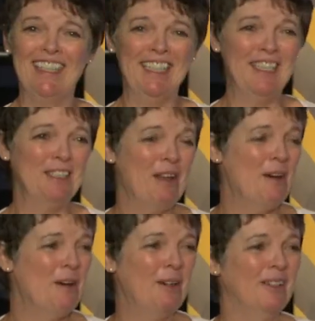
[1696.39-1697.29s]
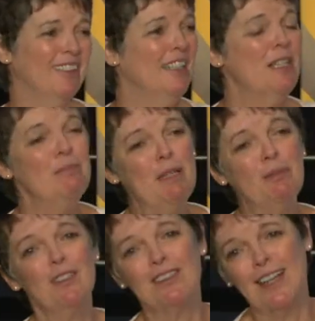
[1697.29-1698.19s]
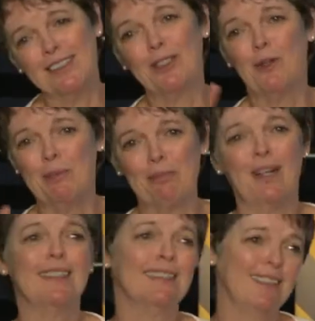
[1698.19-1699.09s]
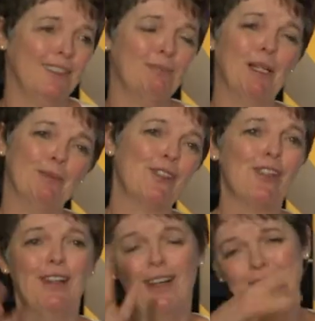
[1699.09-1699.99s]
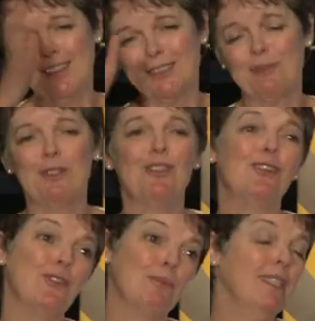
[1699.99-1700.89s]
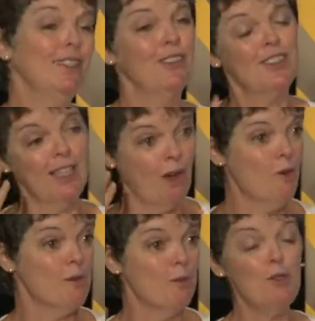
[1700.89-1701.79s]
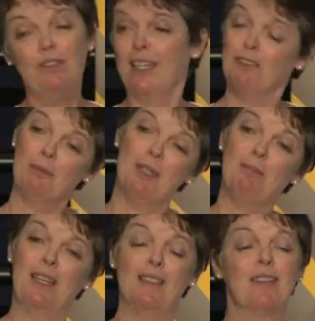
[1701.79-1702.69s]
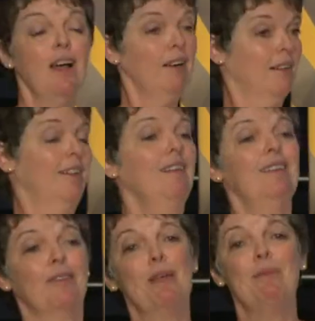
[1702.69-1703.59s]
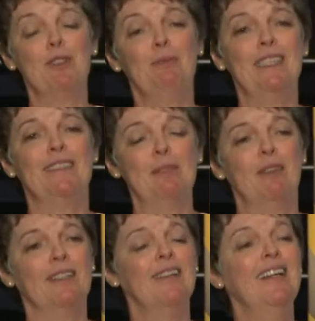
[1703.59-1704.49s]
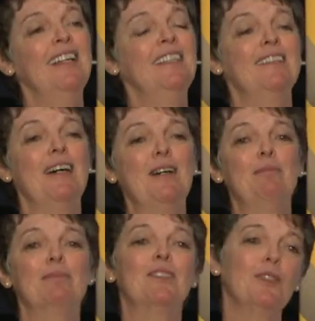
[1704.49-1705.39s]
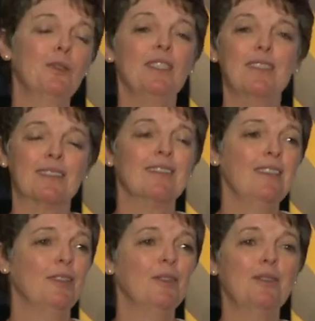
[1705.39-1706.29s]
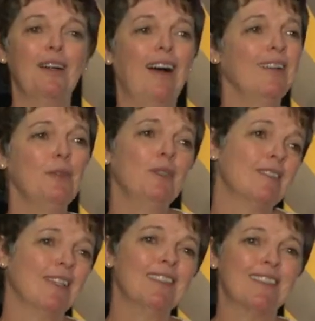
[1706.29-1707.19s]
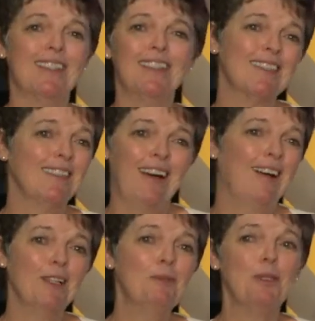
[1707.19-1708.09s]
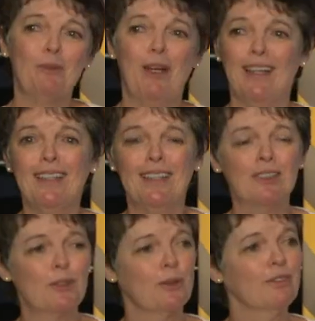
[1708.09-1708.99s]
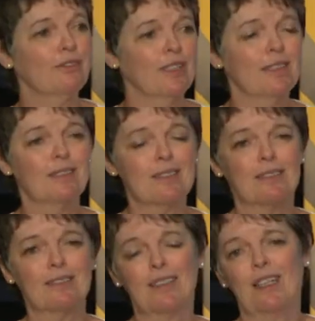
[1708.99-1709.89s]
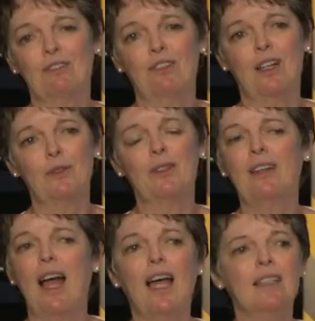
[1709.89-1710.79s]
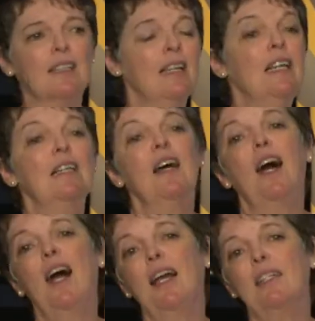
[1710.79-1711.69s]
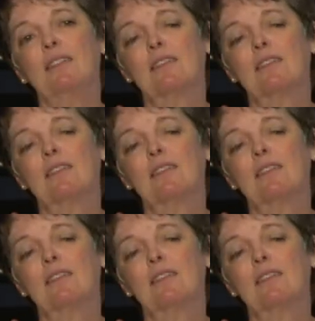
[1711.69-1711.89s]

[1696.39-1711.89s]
you know, people are not so impressed that you're publishing novels. It's what you do. But then you say, oh, a movie. Everybody pays. Oh, oh, that must mean something. Um, so it's, you know, Hollywood does things in a Hollywood way, and it's sort of fun to get involved with it. I, I